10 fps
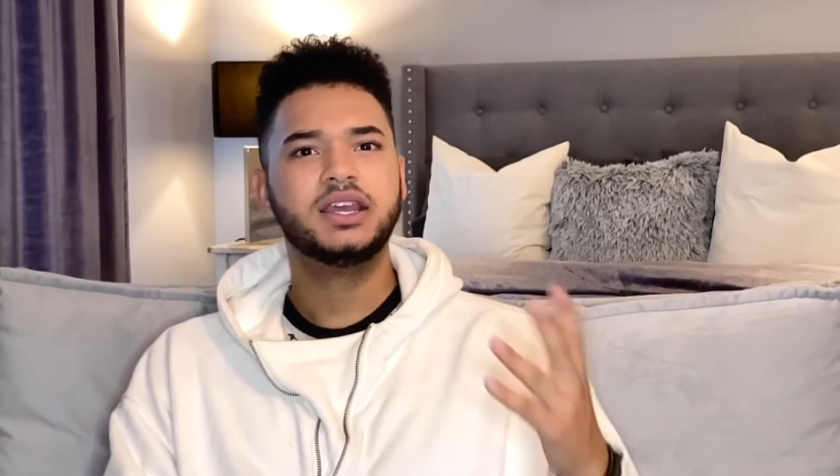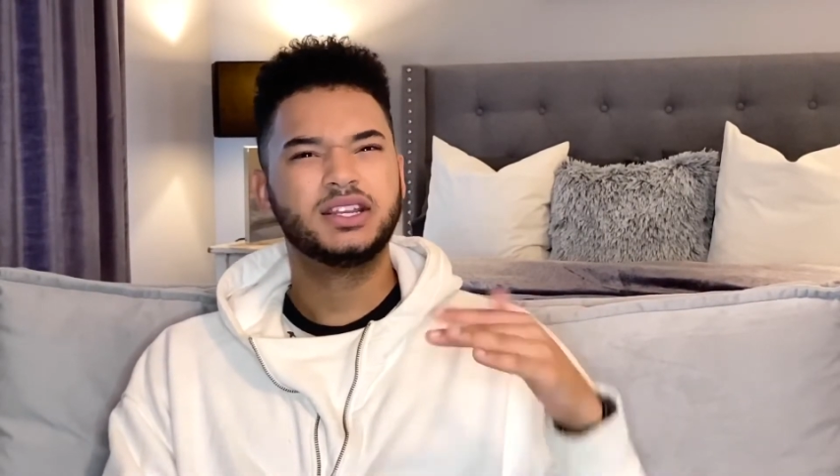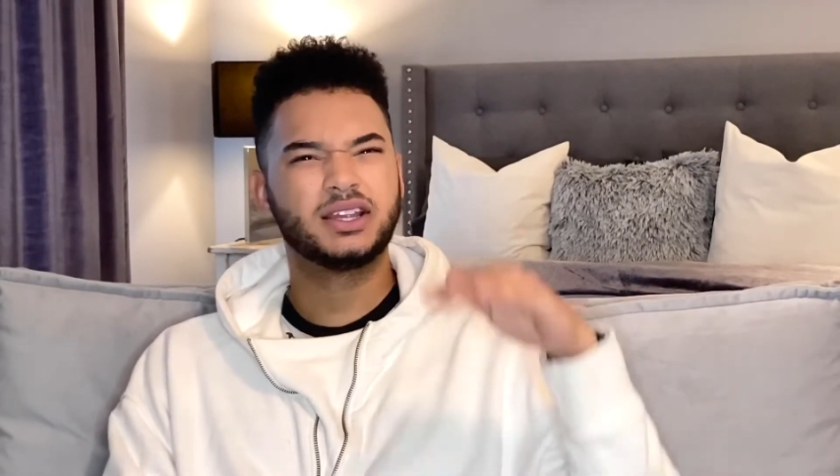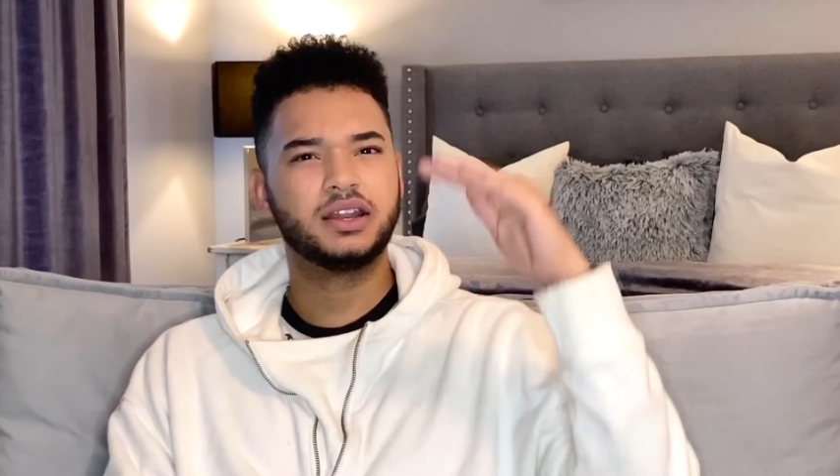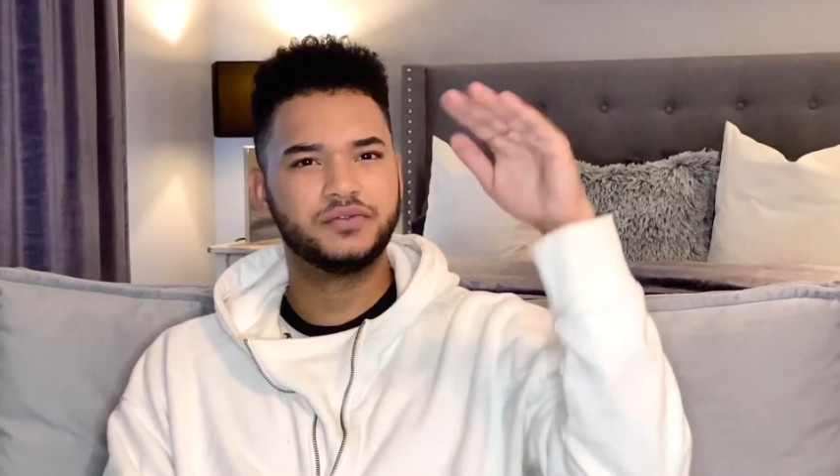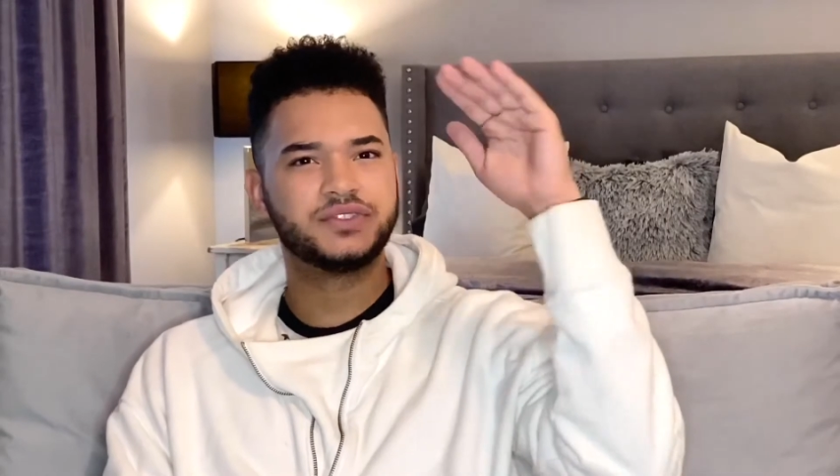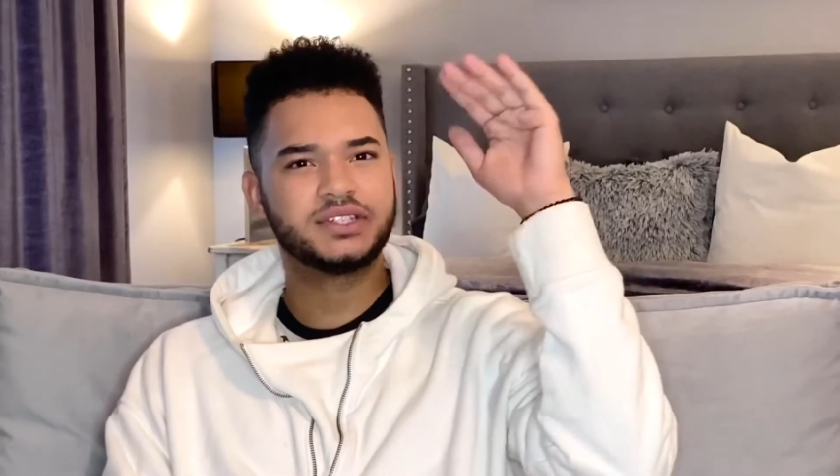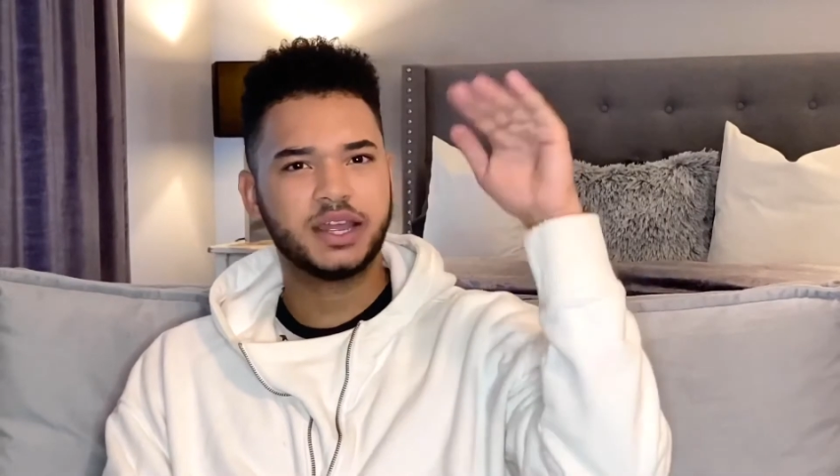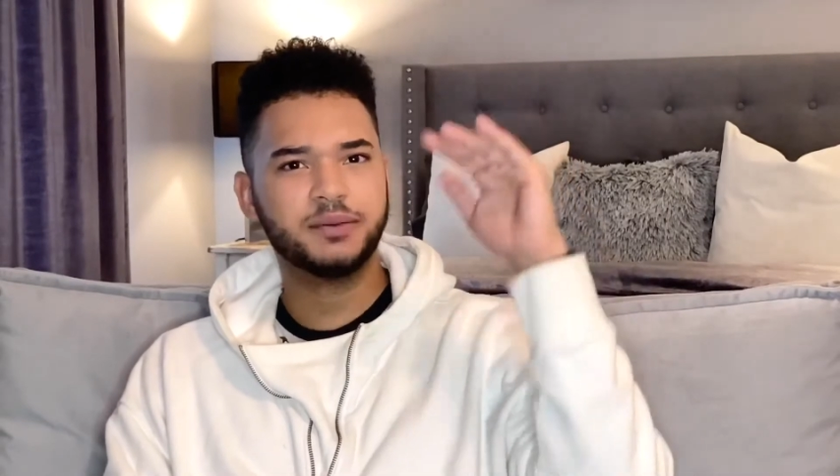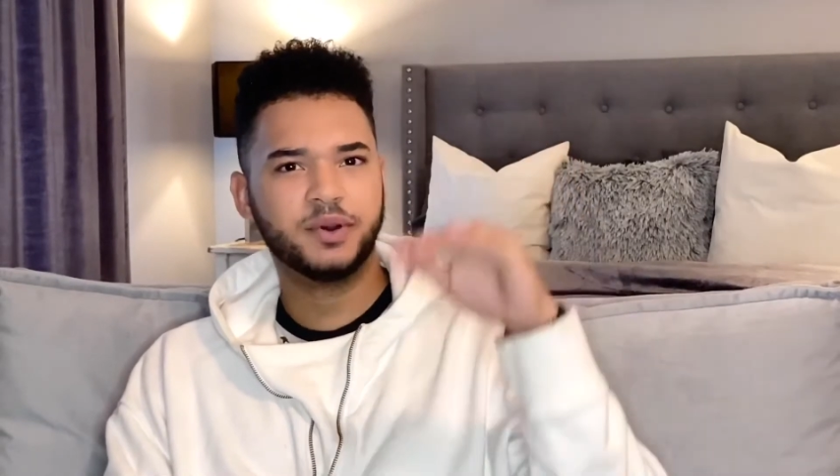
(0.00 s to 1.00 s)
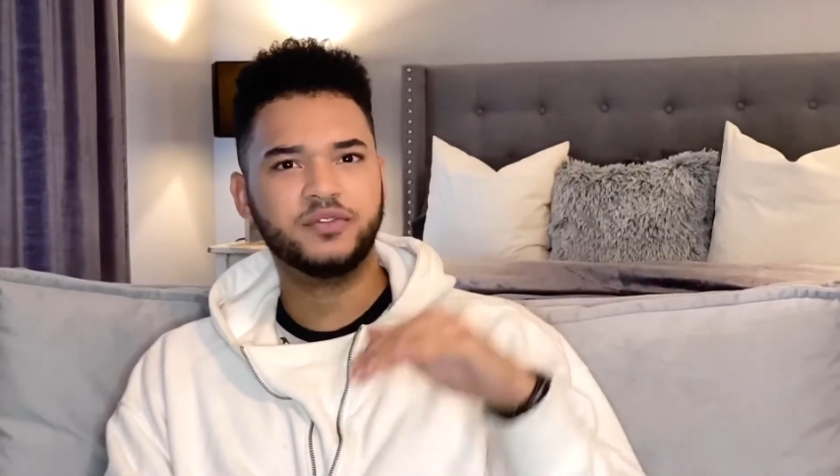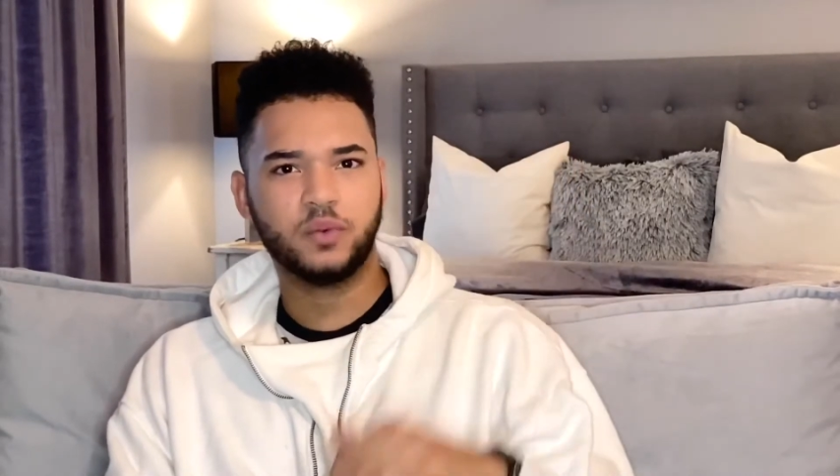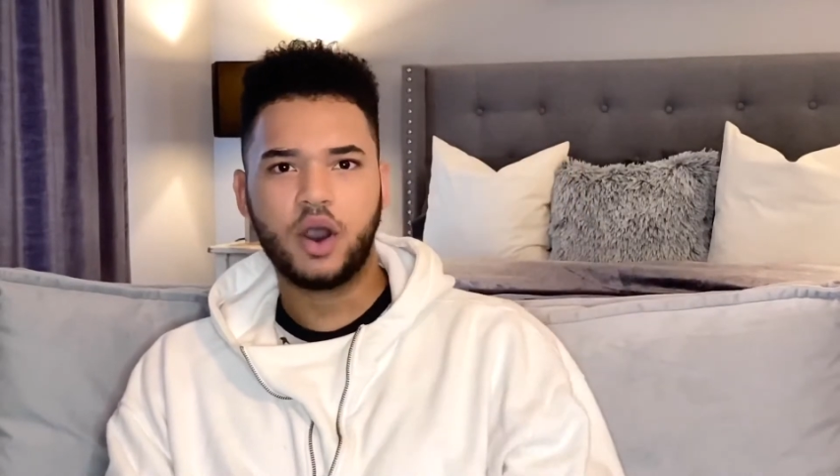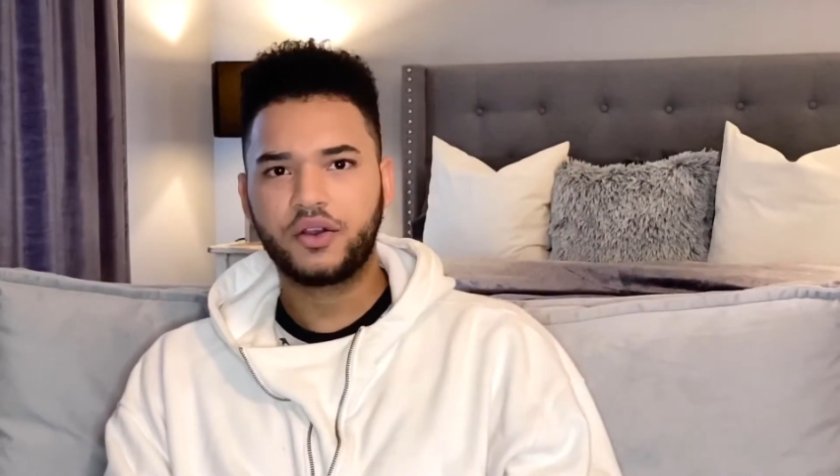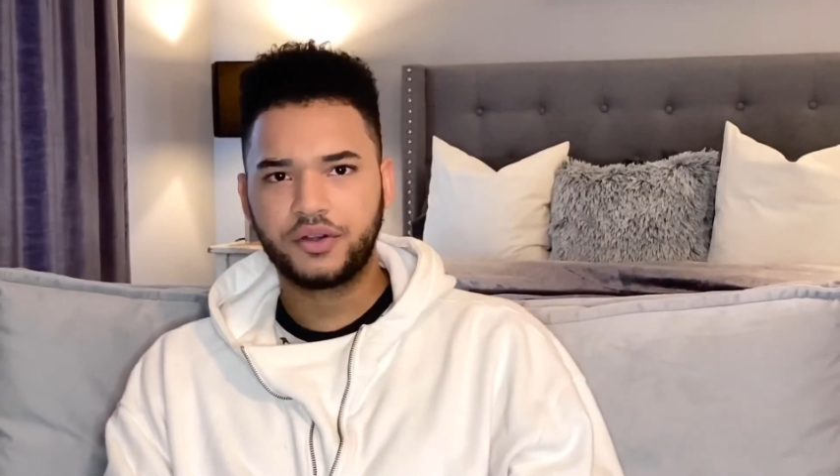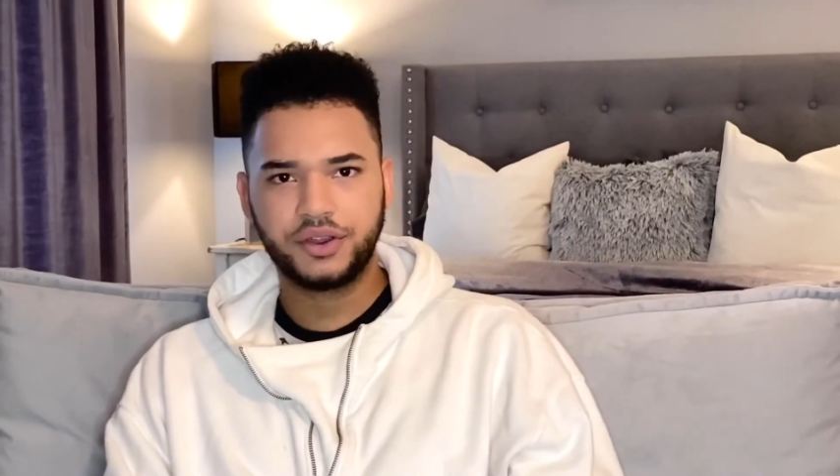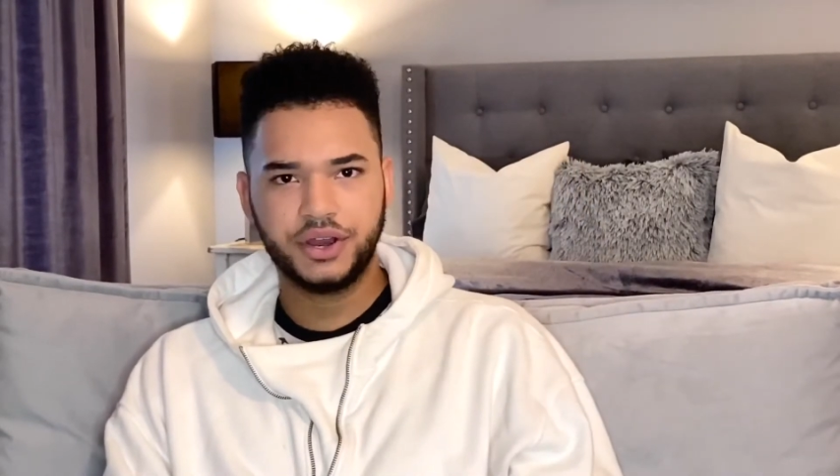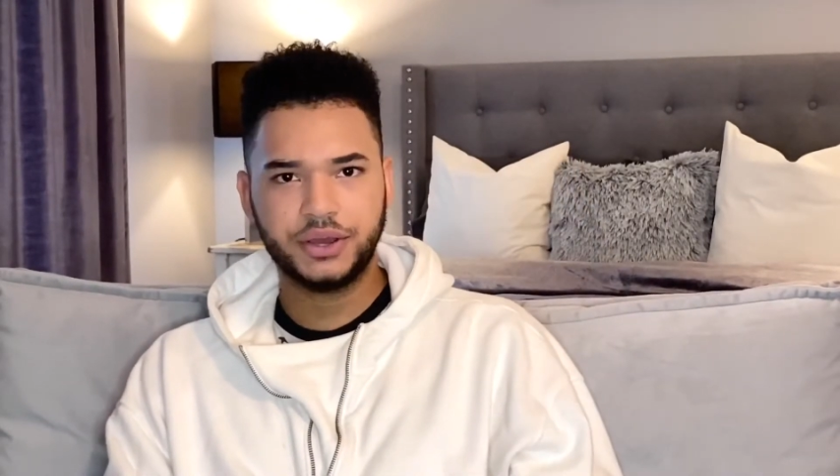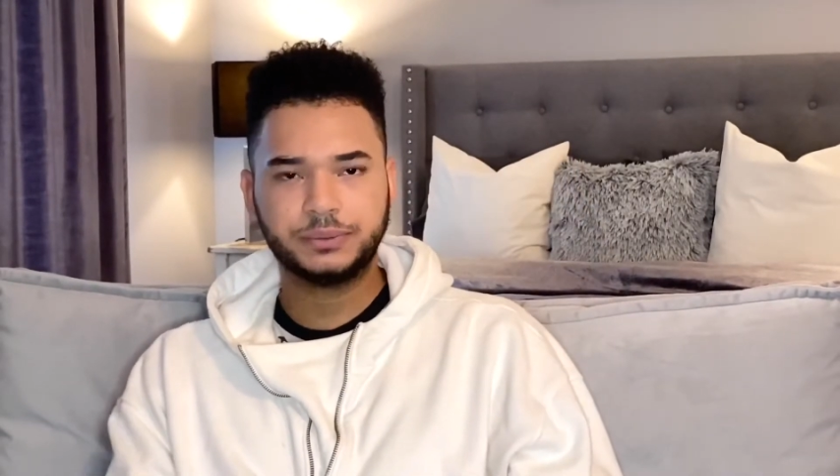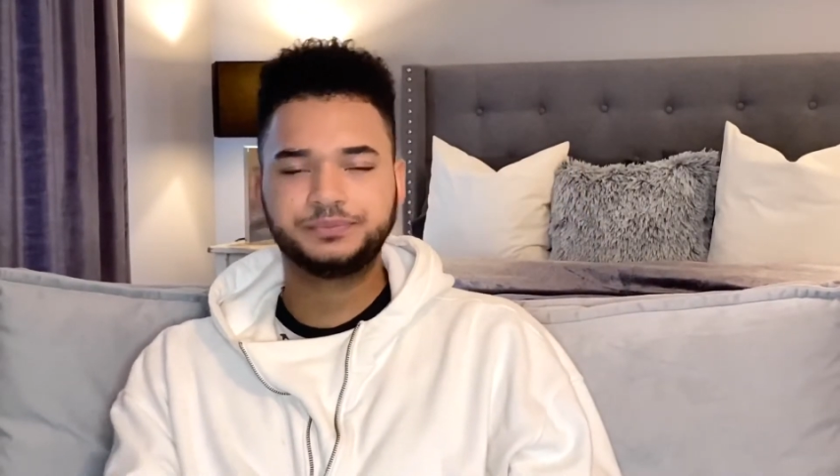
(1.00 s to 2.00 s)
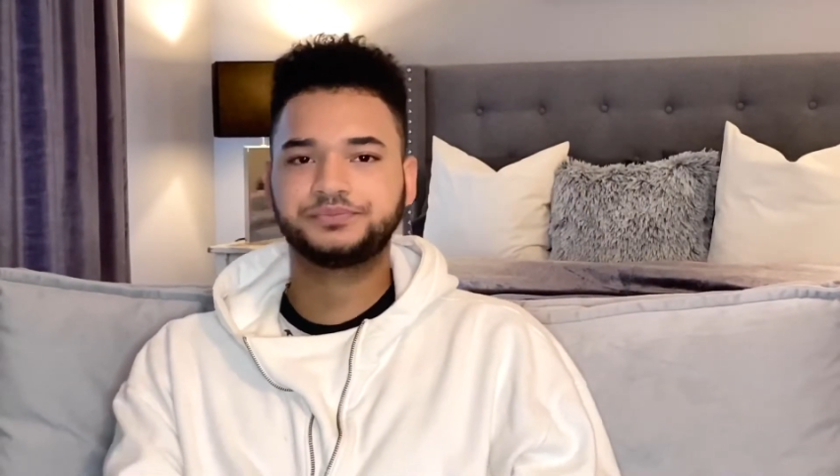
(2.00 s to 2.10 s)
kind of stay above water, you know?